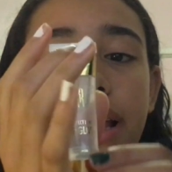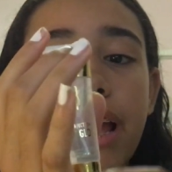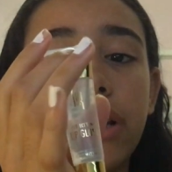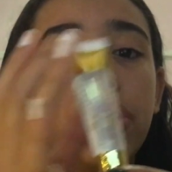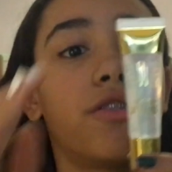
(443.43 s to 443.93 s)

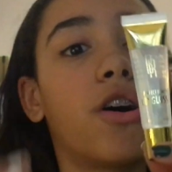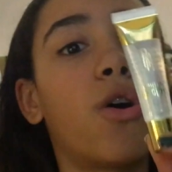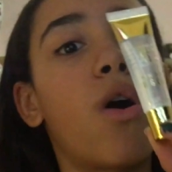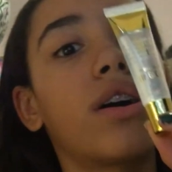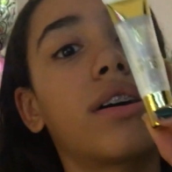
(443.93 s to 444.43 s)
And you
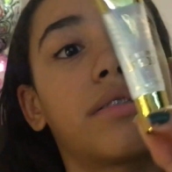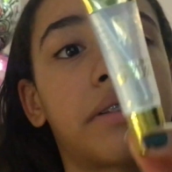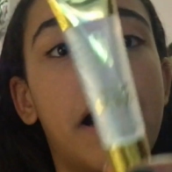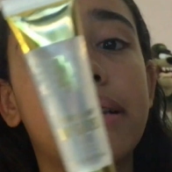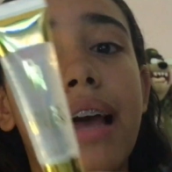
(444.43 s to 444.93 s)
know,
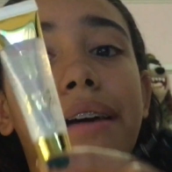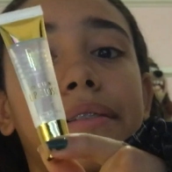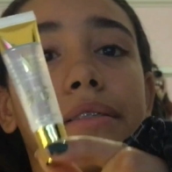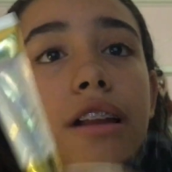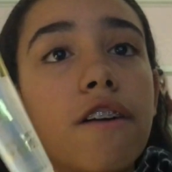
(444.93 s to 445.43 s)
guys, I
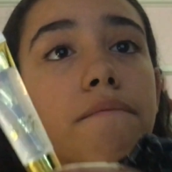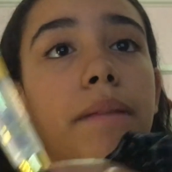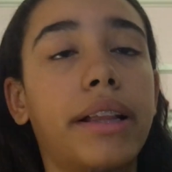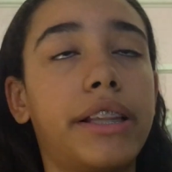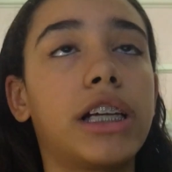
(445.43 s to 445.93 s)
love
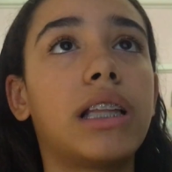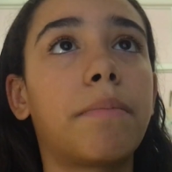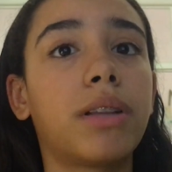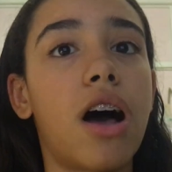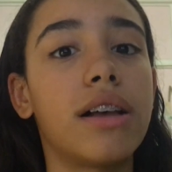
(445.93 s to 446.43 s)
my clear
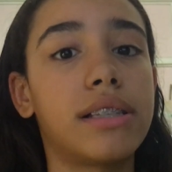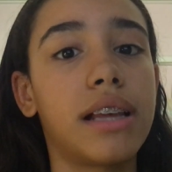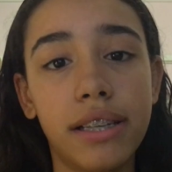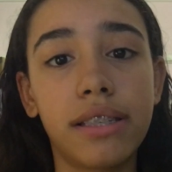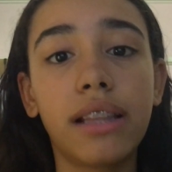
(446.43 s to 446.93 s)
lip gloss.
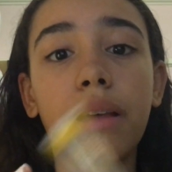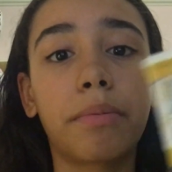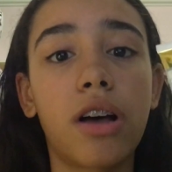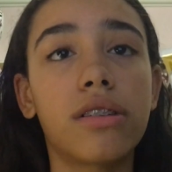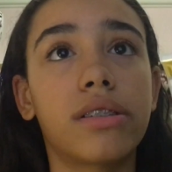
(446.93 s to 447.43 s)
This is the
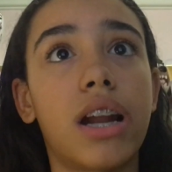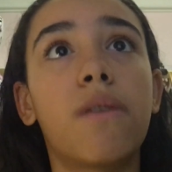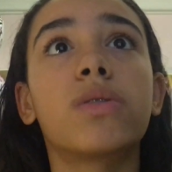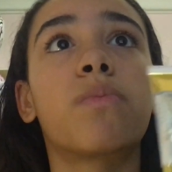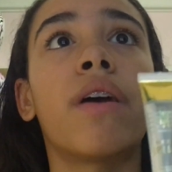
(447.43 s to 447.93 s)
lip gloss that I
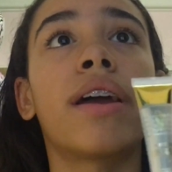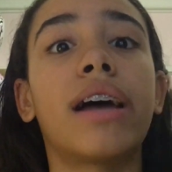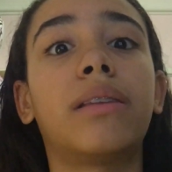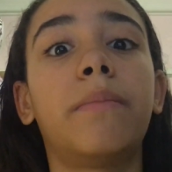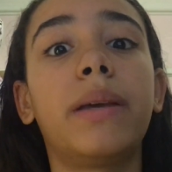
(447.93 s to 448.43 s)
was wearing
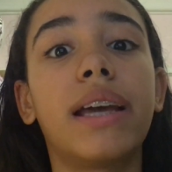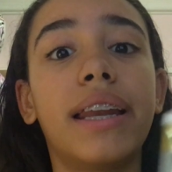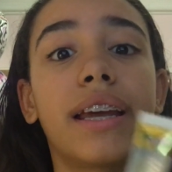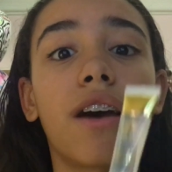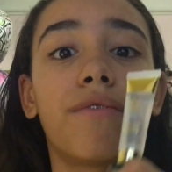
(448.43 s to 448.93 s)
at the
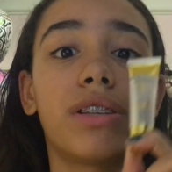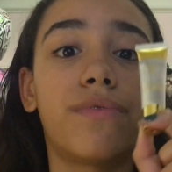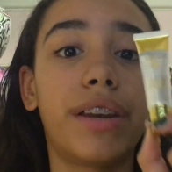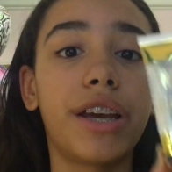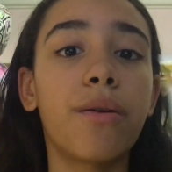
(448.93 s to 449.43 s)
beginning of this
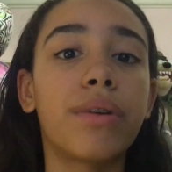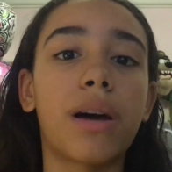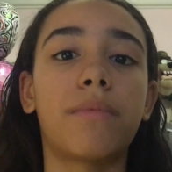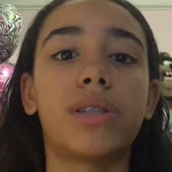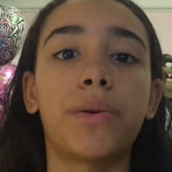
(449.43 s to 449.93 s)
video when
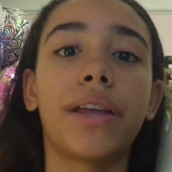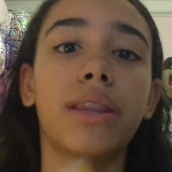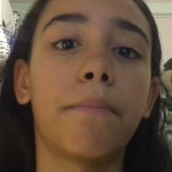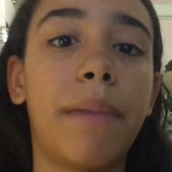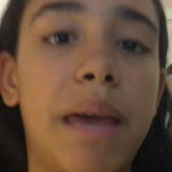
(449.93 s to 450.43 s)
I was doing
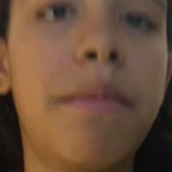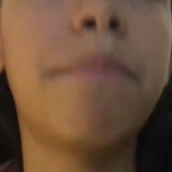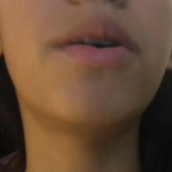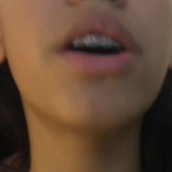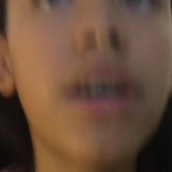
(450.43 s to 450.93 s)
the baby
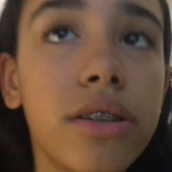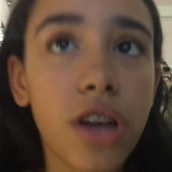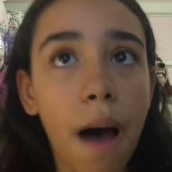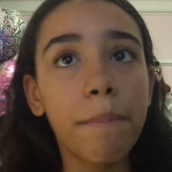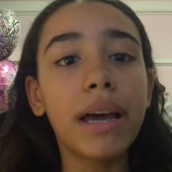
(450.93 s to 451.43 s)
book
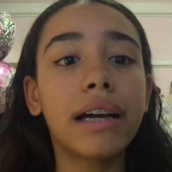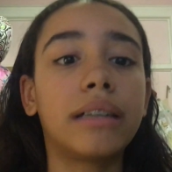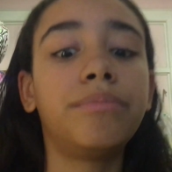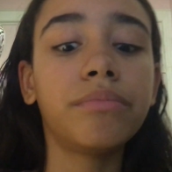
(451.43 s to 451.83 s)
topic.